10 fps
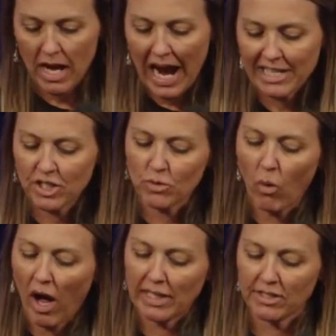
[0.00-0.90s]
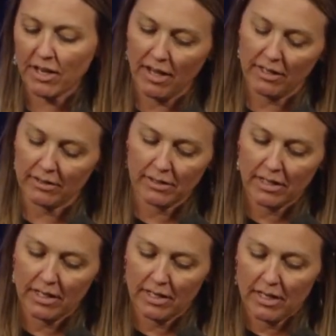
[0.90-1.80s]
I just want to
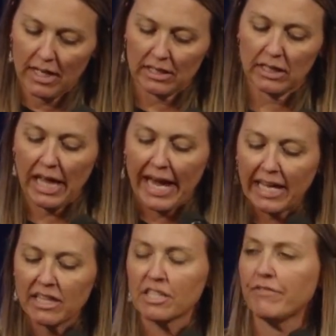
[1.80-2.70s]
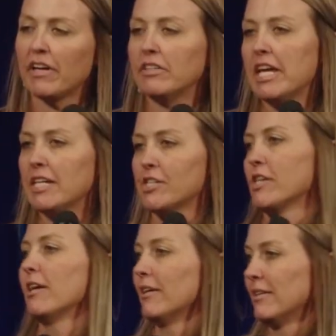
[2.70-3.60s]
lay this
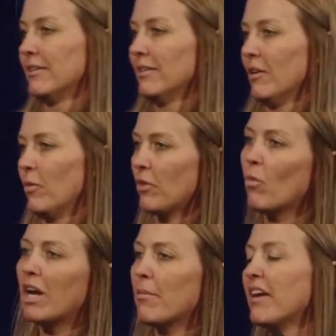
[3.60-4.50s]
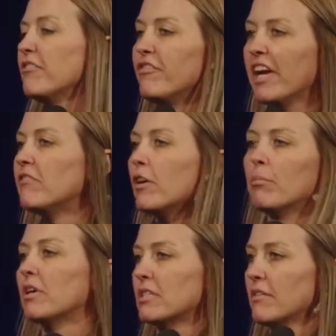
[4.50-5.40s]
foundation with one of my favorite
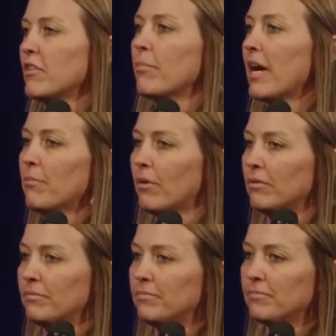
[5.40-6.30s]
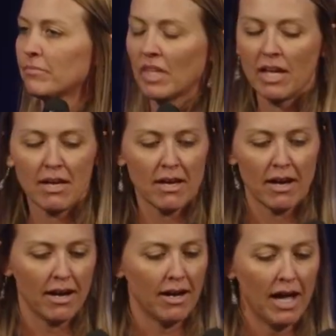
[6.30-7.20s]
books of the Bible.
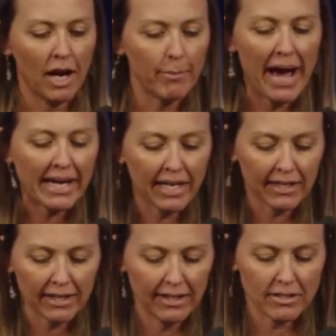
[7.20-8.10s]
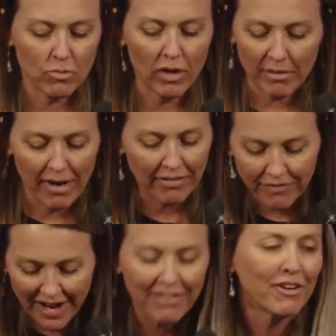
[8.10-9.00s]
Habakkuk is one of my
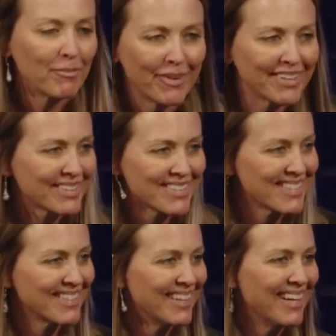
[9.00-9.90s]
favorite books.